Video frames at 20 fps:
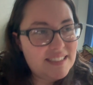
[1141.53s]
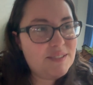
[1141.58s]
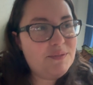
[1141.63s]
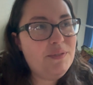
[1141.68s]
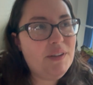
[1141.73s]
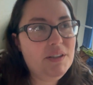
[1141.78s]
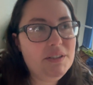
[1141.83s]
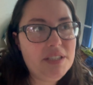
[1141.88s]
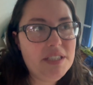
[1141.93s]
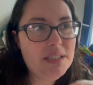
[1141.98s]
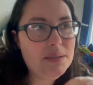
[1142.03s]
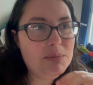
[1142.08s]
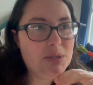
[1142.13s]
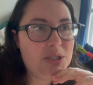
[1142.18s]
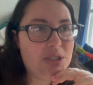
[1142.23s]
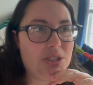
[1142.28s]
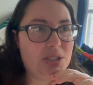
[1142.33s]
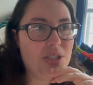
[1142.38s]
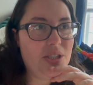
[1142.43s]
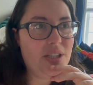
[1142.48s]
very
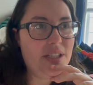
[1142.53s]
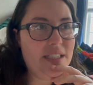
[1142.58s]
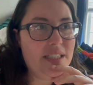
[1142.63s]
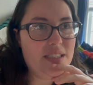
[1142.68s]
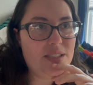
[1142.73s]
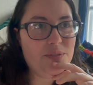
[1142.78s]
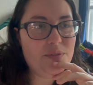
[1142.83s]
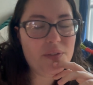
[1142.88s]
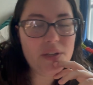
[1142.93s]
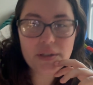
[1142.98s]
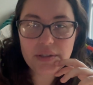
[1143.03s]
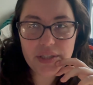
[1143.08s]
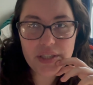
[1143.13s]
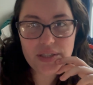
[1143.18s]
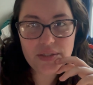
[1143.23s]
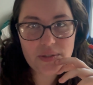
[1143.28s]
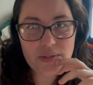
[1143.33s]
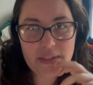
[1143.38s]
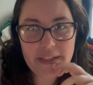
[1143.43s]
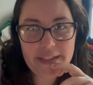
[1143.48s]
immature and it's very
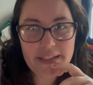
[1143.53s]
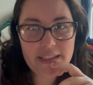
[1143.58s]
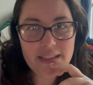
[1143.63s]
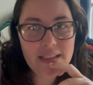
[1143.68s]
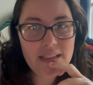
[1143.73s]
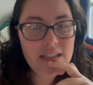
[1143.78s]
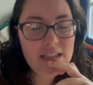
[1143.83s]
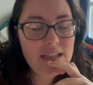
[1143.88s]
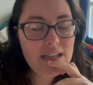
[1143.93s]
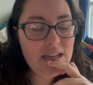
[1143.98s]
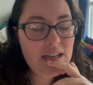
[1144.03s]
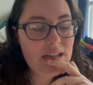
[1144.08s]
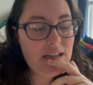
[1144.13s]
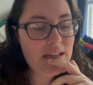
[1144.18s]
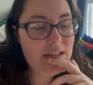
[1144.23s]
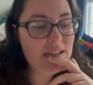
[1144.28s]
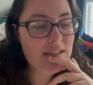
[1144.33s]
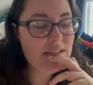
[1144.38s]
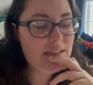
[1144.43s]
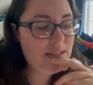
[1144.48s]
annoying.
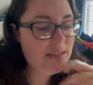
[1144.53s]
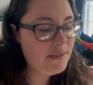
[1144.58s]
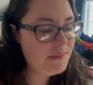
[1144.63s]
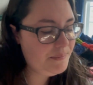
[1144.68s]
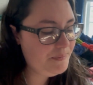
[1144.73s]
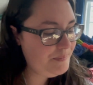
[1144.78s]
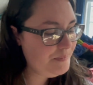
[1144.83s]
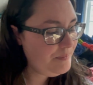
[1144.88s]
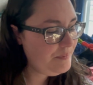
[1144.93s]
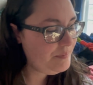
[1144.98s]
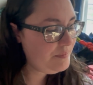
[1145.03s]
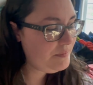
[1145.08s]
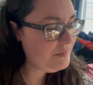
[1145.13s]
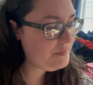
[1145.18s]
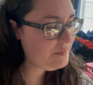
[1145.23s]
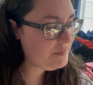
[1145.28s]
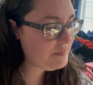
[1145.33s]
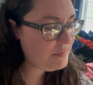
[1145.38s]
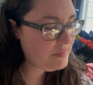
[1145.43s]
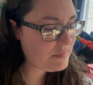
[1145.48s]
And
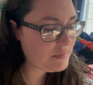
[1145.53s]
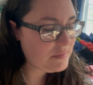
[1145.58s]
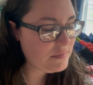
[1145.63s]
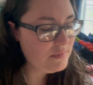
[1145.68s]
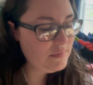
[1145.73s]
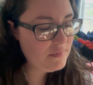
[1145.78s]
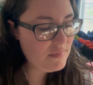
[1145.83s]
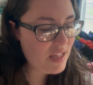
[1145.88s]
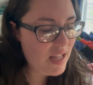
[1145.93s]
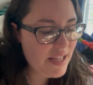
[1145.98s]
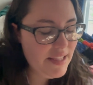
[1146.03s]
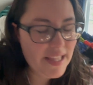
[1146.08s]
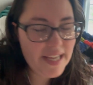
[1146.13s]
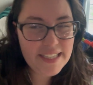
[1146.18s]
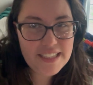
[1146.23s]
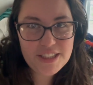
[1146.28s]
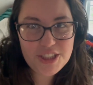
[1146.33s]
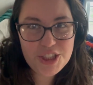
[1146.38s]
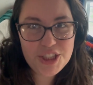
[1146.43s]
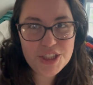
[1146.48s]

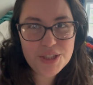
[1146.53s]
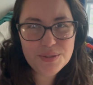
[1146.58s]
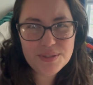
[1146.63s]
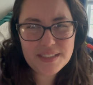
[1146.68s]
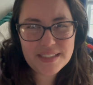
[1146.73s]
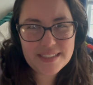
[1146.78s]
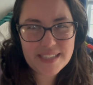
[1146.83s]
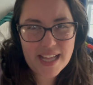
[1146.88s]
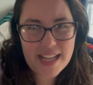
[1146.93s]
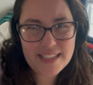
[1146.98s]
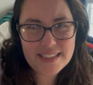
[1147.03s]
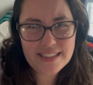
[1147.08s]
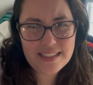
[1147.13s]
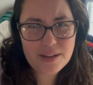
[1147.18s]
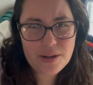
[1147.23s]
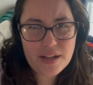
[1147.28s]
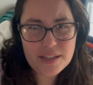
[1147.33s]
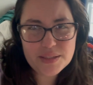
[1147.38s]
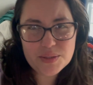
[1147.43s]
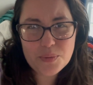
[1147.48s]
like, she uses that
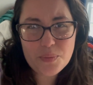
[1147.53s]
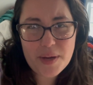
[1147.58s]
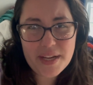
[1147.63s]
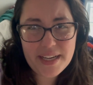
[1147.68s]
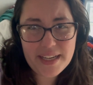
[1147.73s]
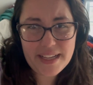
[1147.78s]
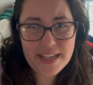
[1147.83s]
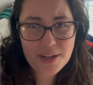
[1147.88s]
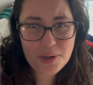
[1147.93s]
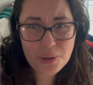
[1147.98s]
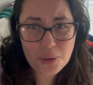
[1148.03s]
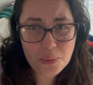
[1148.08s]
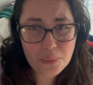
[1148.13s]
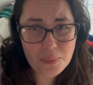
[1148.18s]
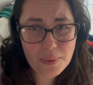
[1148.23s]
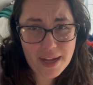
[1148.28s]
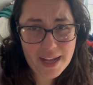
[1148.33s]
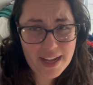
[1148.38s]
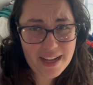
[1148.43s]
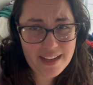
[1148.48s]
as a way to get her
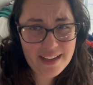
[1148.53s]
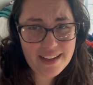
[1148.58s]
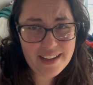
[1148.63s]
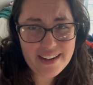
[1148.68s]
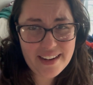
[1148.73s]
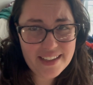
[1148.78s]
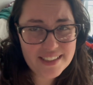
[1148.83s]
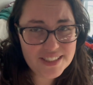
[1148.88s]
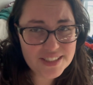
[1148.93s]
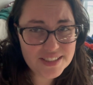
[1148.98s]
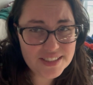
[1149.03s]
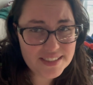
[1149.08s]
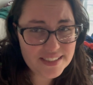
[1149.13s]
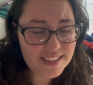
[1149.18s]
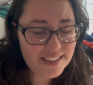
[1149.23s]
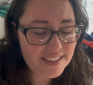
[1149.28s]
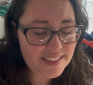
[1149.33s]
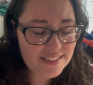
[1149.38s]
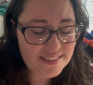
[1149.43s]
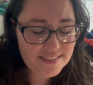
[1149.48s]
way, and I just
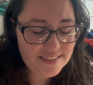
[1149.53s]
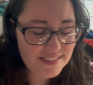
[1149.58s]
like,